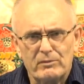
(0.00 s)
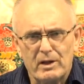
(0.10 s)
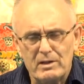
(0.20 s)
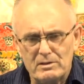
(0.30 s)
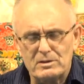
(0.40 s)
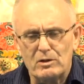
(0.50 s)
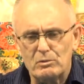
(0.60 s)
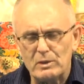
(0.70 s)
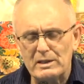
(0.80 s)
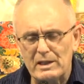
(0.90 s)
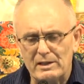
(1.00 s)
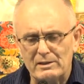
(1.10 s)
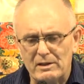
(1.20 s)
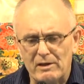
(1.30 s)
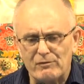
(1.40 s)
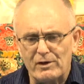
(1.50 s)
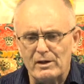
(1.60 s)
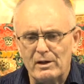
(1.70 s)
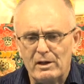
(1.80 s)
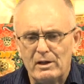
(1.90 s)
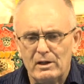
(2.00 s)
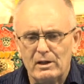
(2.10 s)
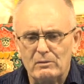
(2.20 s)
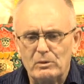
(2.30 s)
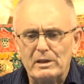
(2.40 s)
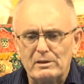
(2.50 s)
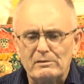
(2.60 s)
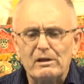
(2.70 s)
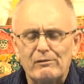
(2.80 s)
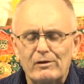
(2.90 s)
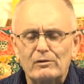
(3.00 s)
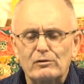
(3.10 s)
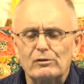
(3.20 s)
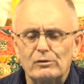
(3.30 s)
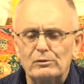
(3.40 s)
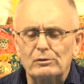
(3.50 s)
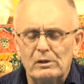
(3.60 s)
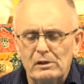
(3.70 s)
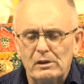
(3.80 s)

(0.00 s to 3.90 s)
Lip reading: And so we endeavour to